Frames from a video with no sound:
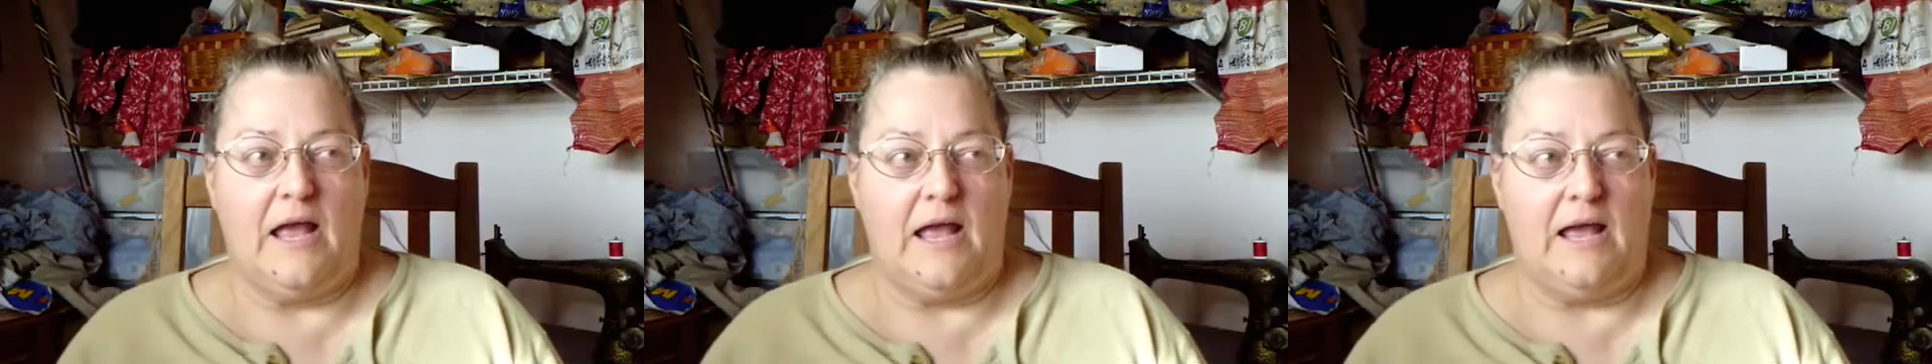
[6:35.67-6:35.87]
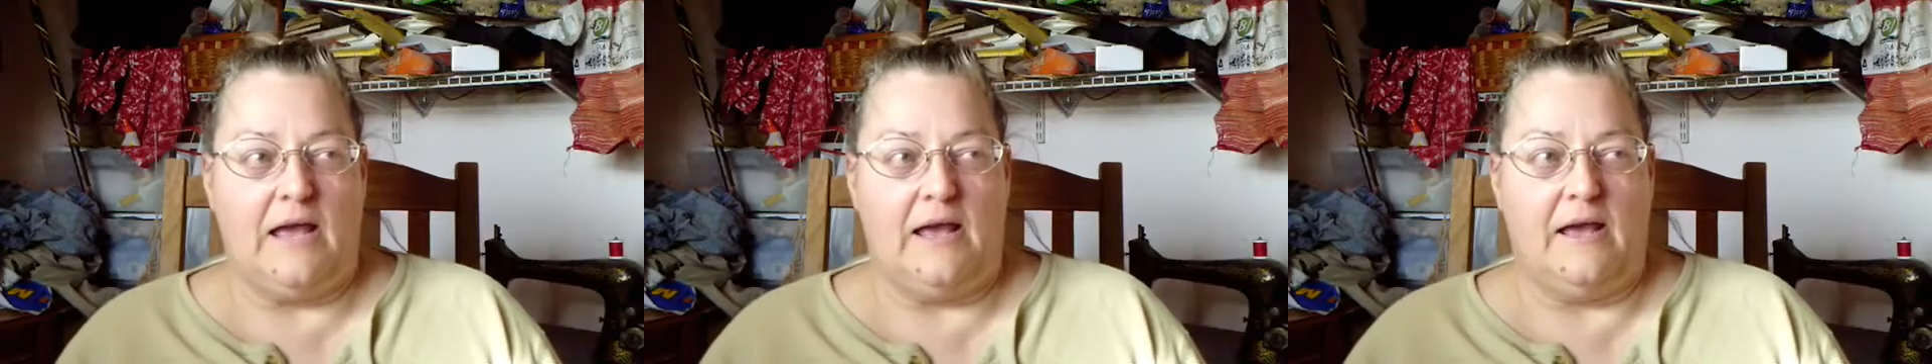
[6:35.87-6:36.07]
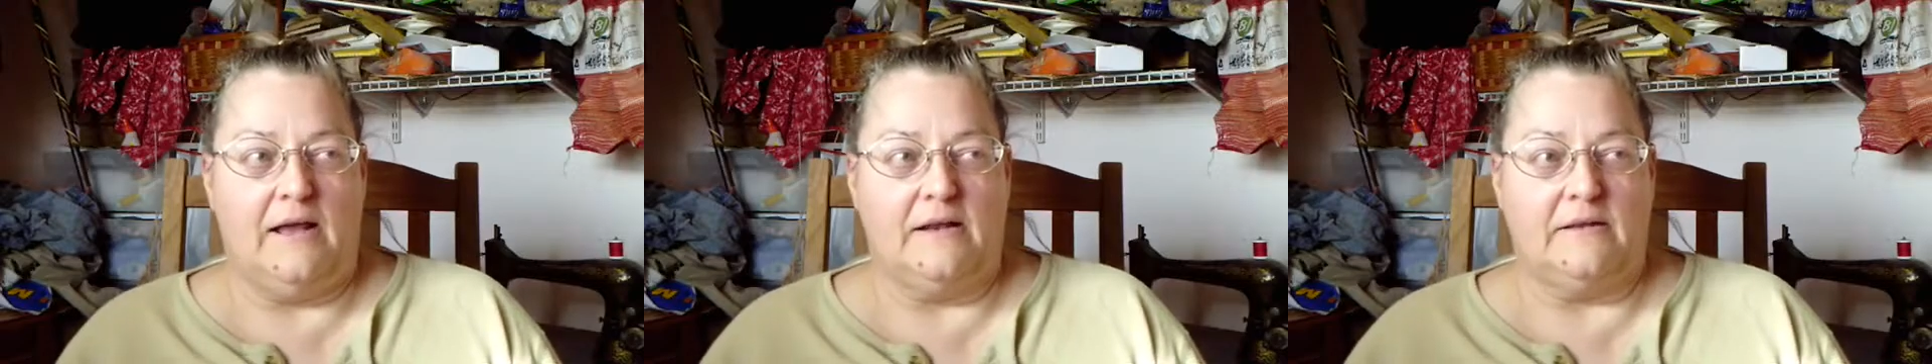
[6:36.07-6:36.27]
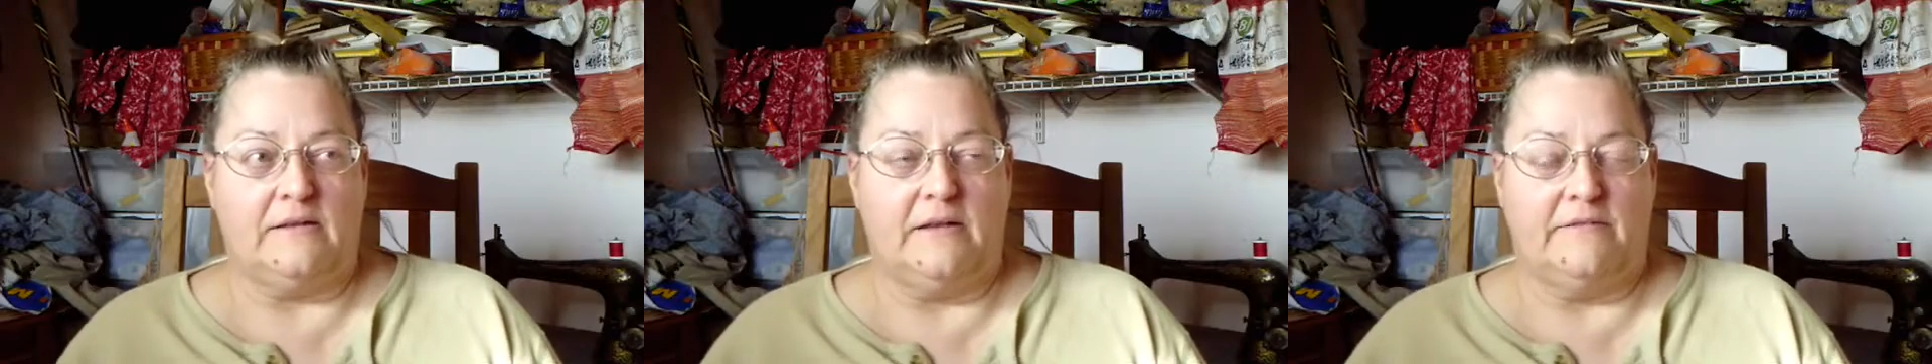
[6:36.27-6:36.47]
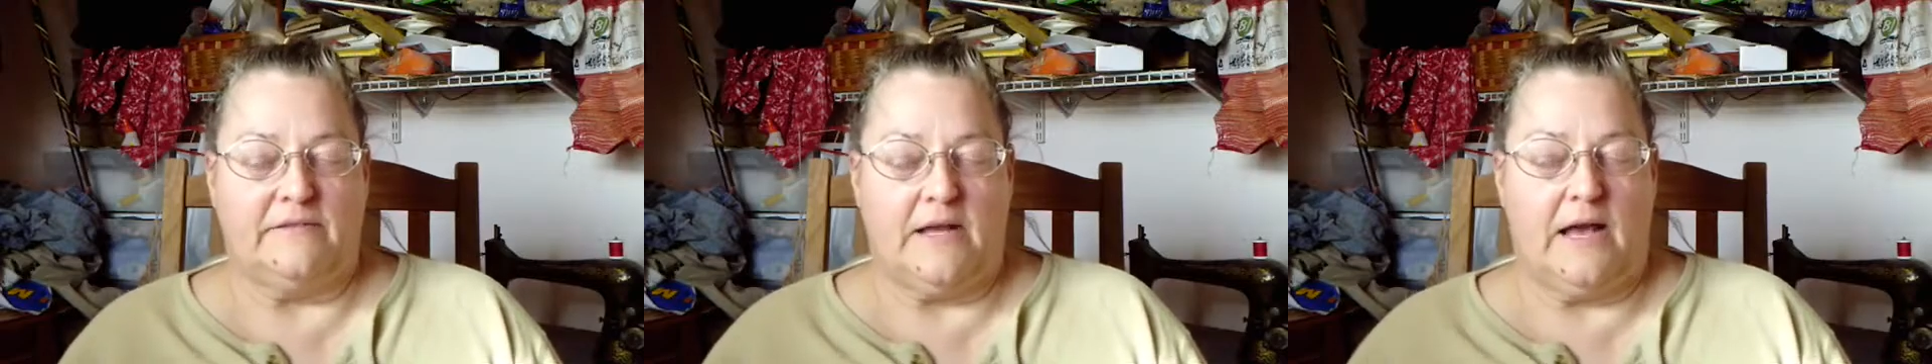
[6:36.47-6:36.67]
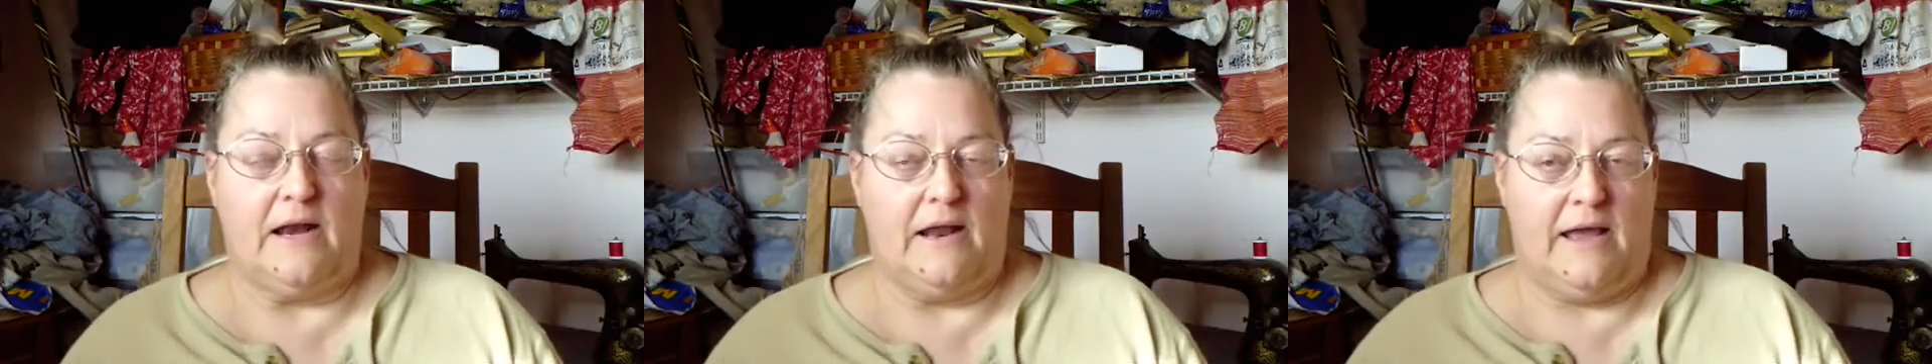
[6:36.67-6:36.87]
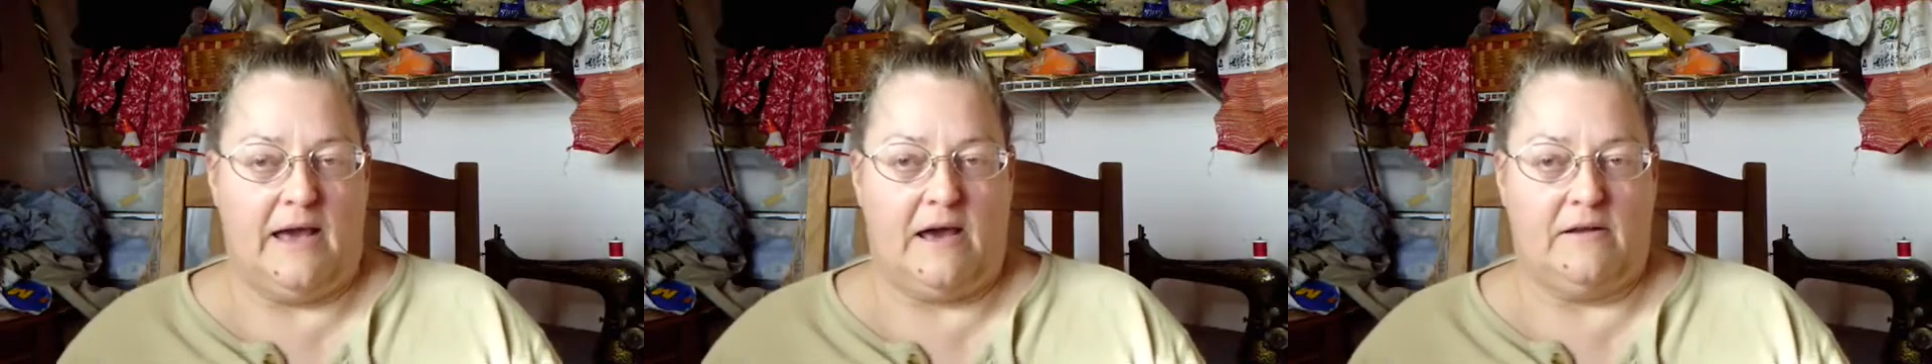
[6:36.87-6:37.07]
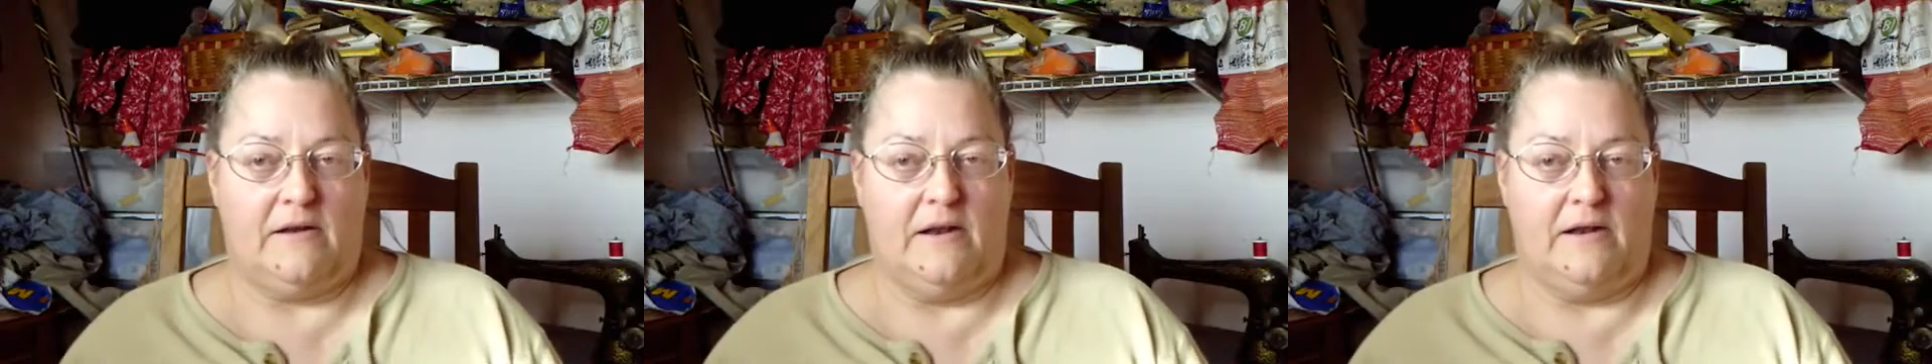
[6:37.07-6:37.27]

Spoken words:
and lived kind of out